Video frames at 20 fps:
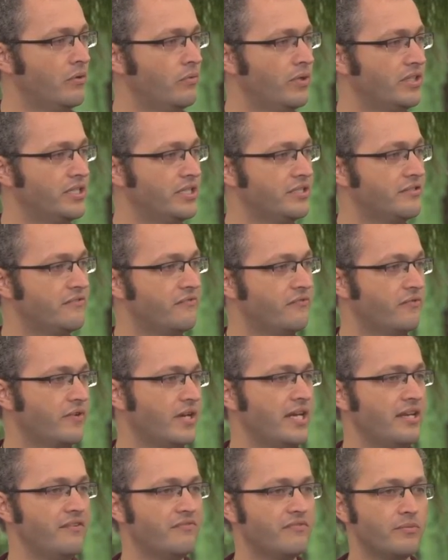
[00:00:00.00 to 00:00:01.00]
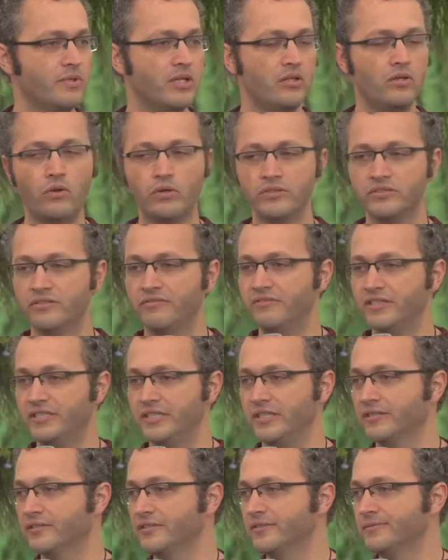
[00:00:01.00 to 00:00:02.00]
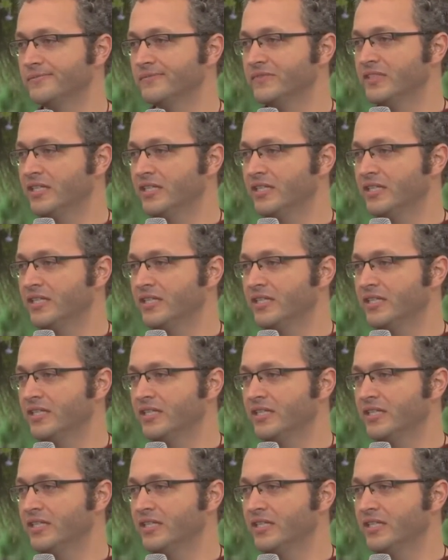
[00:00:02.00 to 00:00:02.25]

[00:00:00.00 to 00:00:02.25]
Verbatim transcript: which is free from the laws of physics.